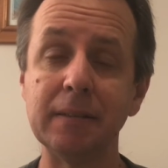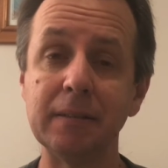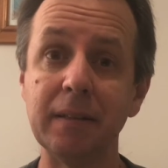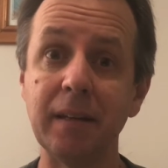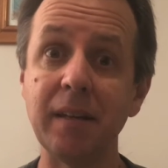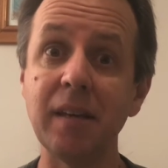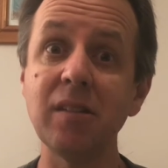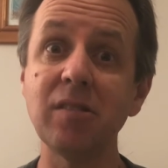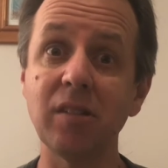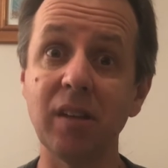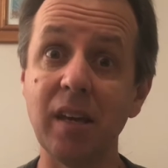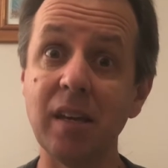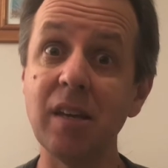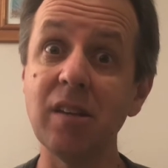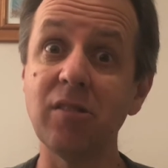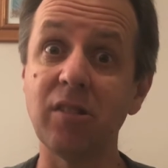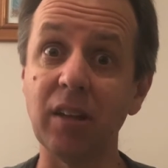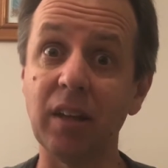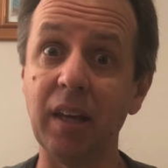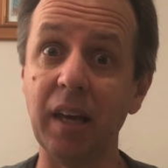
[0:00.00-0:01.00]
He
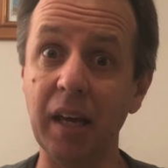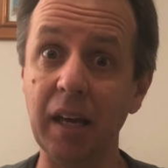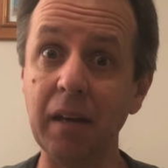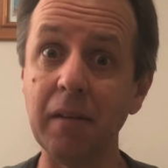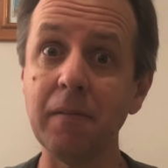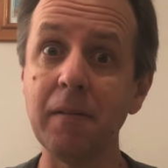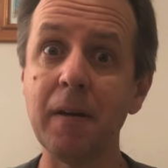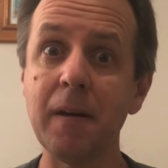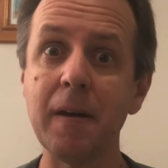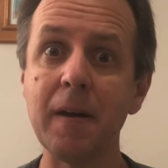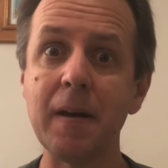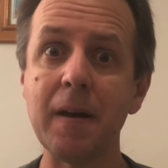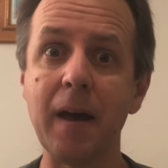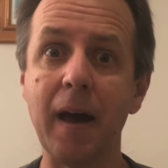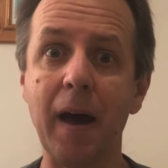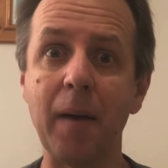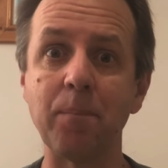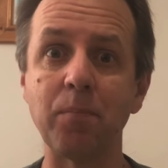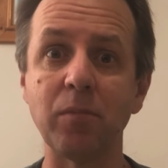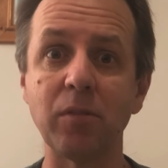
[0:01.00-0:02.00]
is the king,
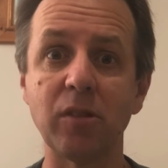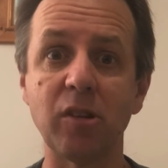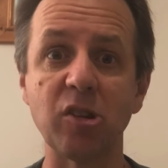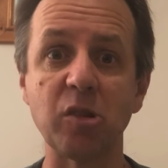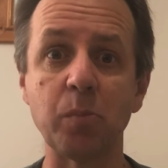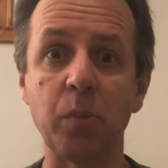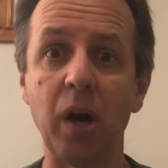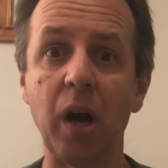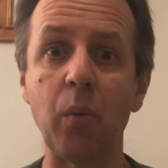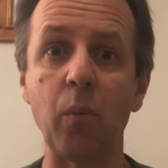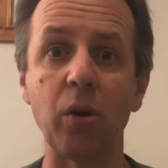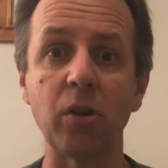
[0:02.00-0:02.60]
despite